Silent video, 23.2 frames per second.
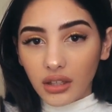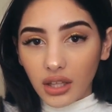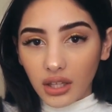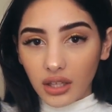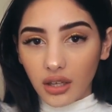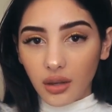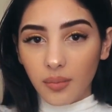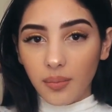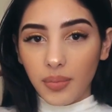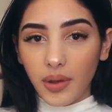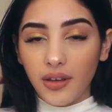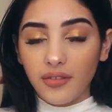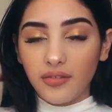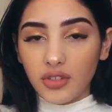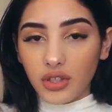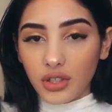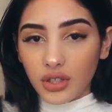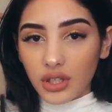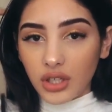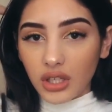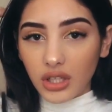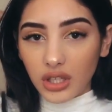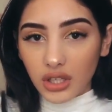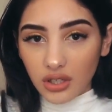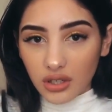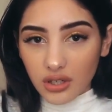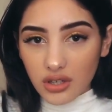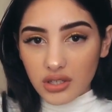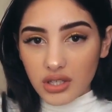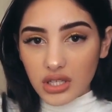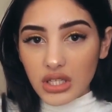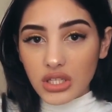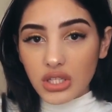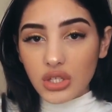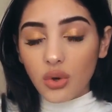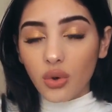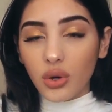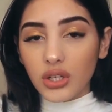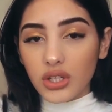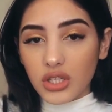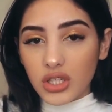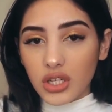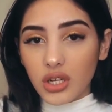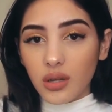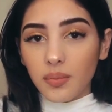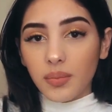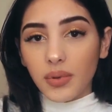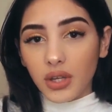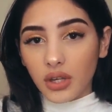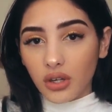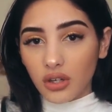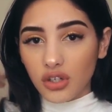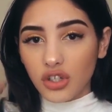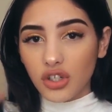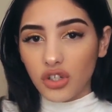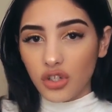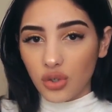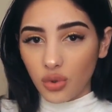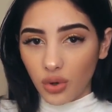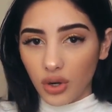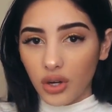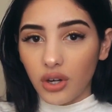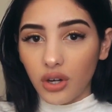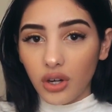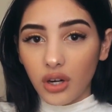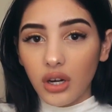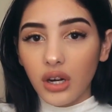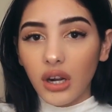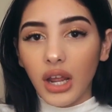like above your ears, it's going to appear shorter.